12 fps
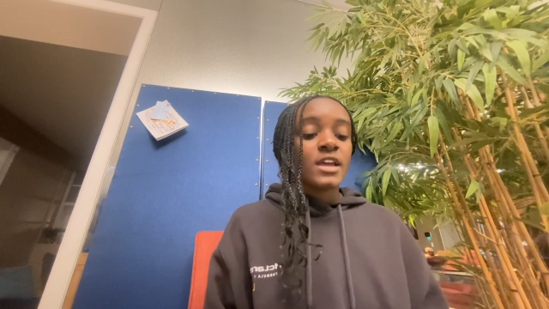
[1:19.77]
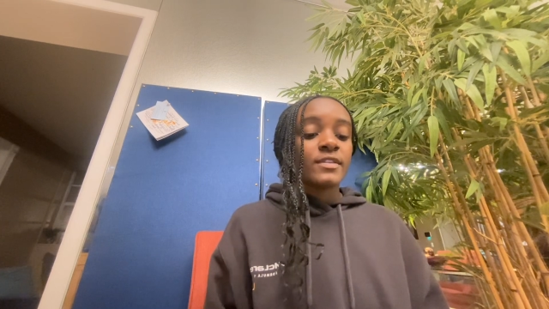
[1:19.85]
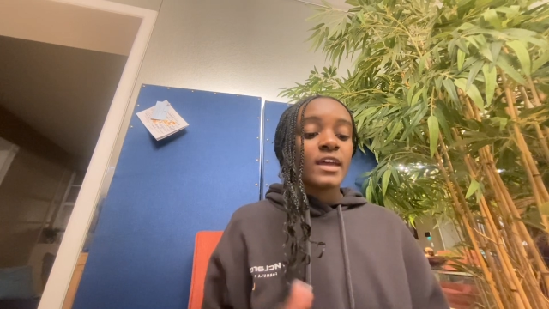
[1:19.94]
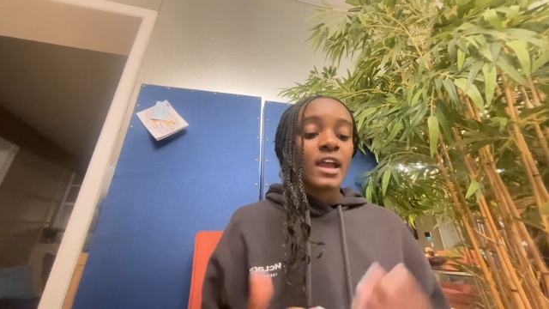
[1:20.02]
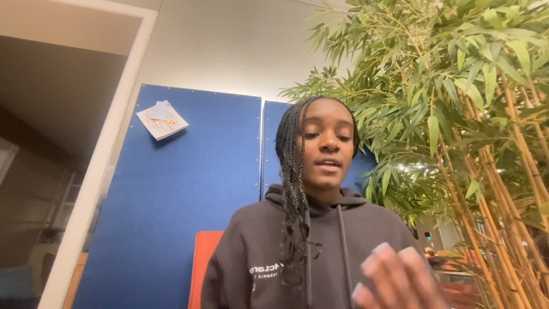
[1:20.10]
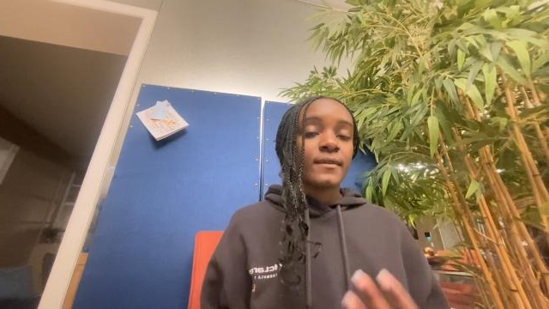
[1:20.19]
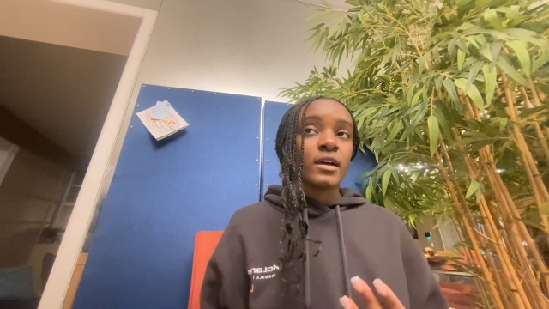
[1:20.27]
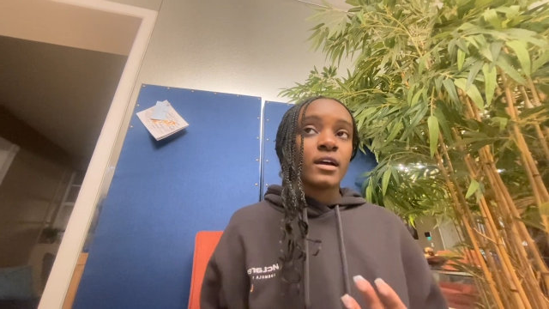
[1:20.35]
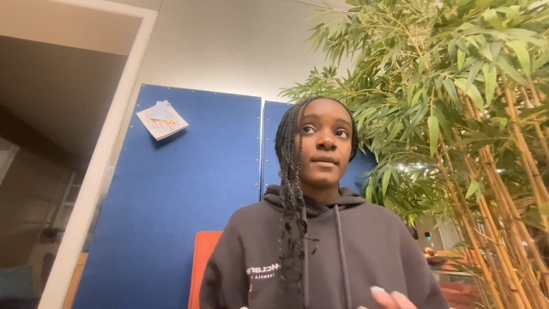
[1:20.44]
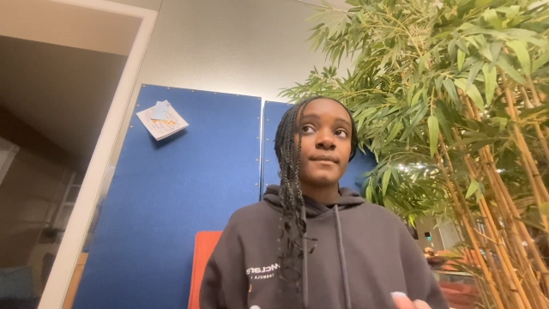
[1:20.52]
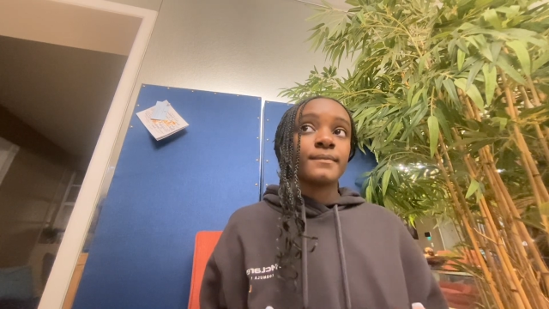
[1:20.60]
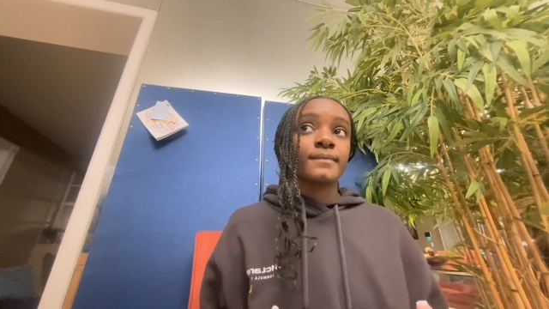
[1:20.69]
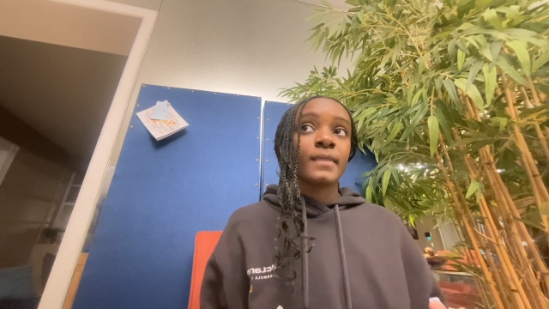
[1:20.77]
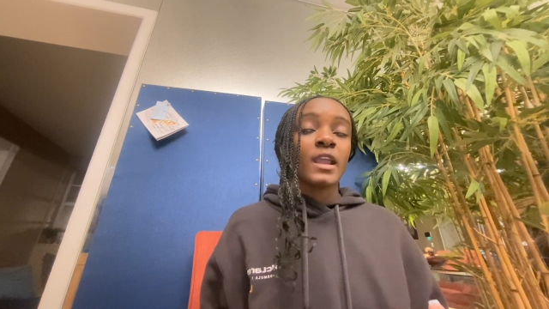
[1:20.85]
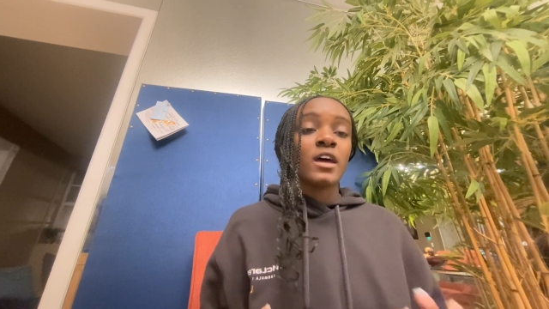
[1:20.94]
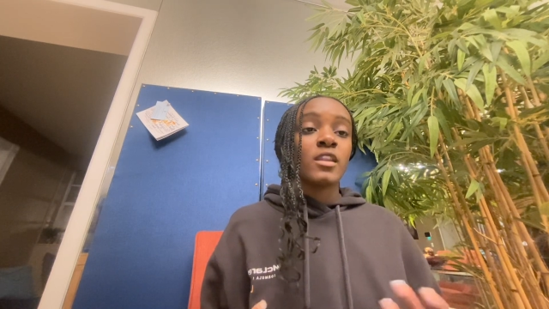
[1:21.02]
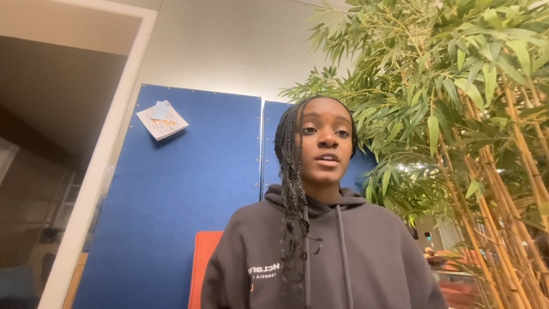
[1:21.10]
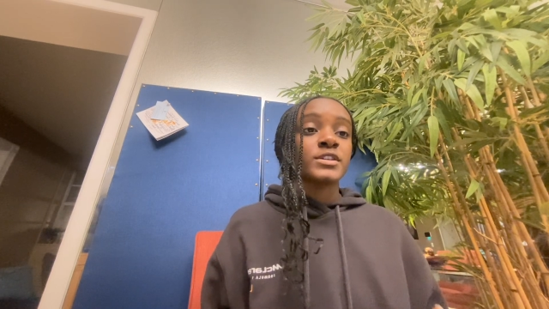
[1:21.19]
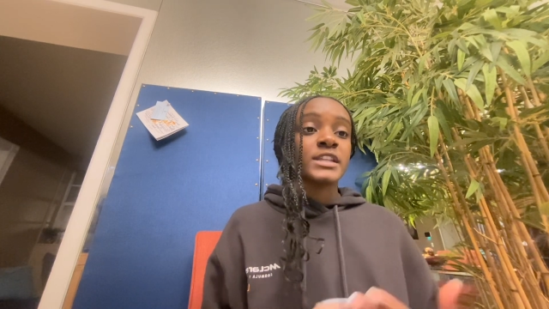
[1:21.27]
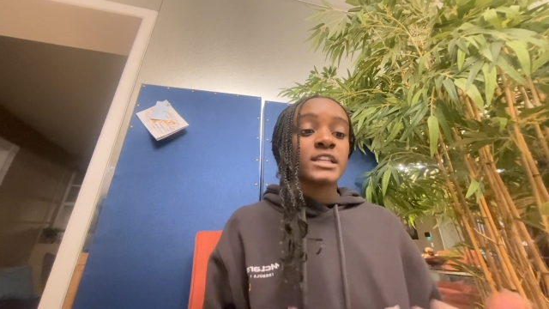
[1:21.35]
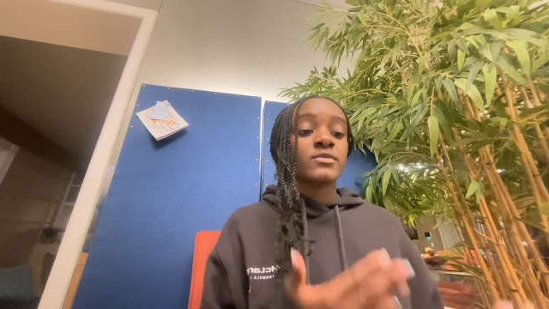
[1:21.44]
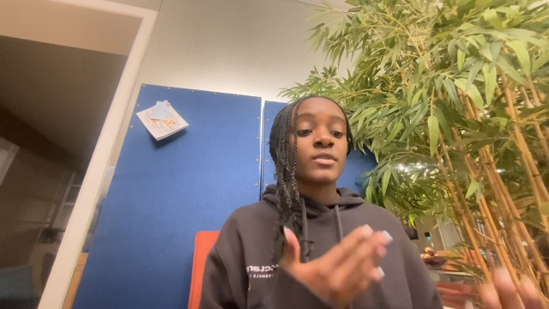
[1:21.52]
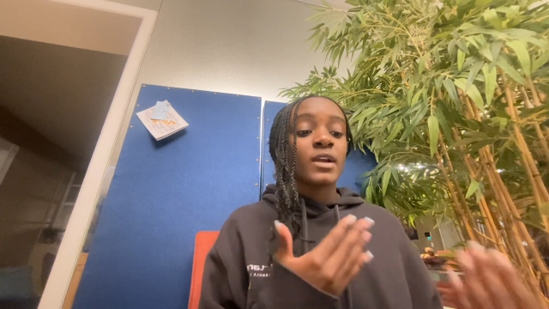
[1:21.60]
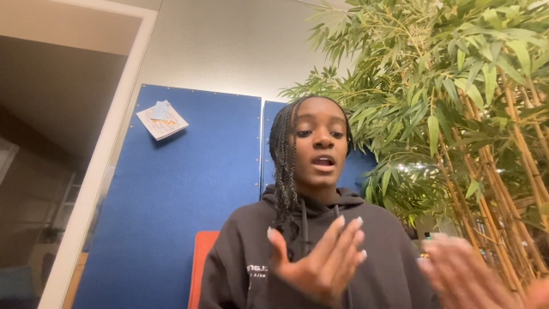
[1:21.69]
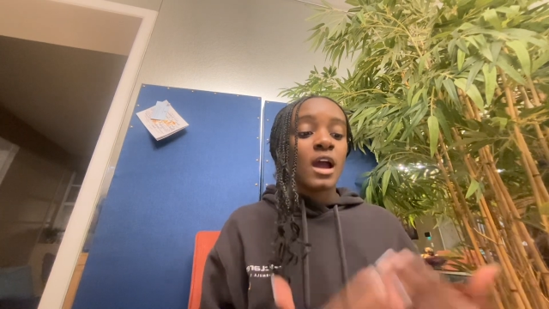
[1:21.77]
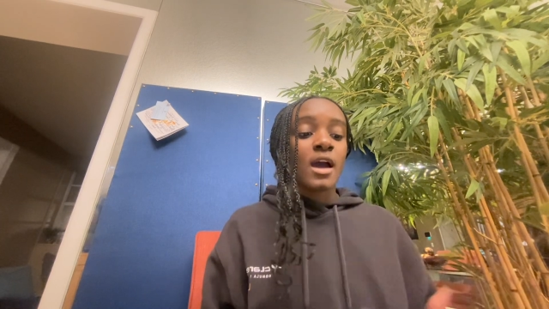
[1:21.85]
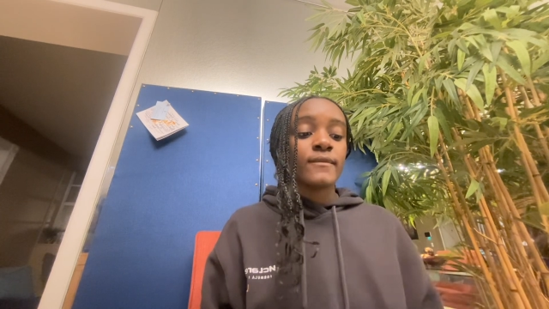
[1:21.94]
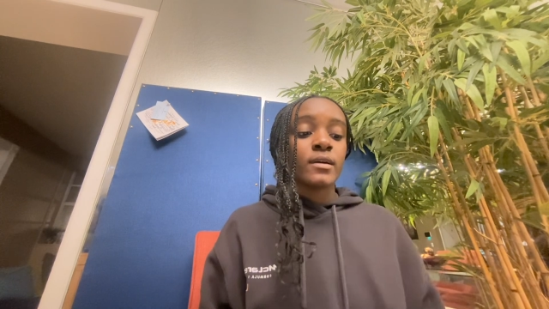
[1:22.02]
how long it takes for half